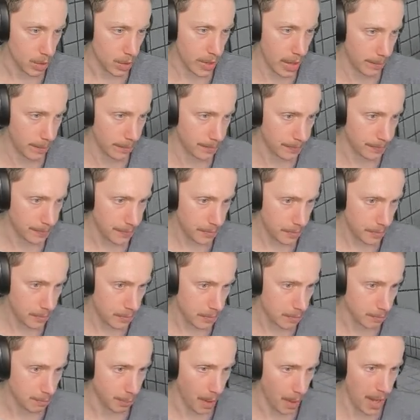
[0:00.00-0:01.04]
that!
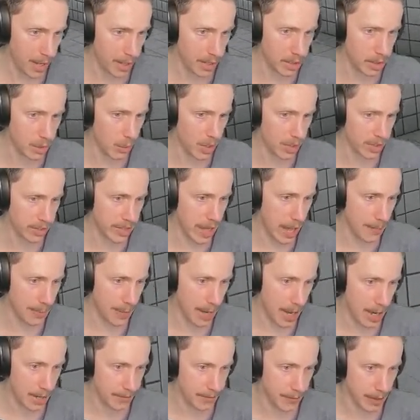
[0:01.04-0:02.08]
Brian, you want to get it
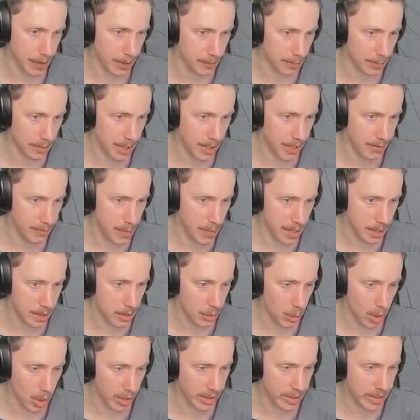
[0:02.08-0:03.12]
out of here. Believe me,
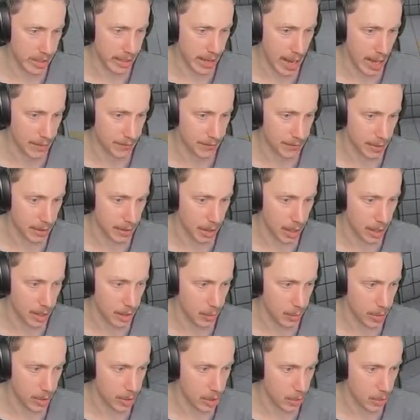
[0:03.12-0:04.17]
you want to get out of there. I
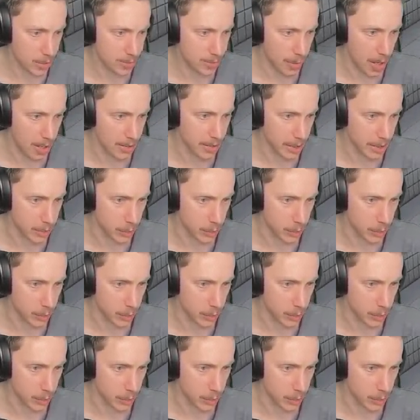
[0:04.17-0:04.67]
don't want to know what's behind that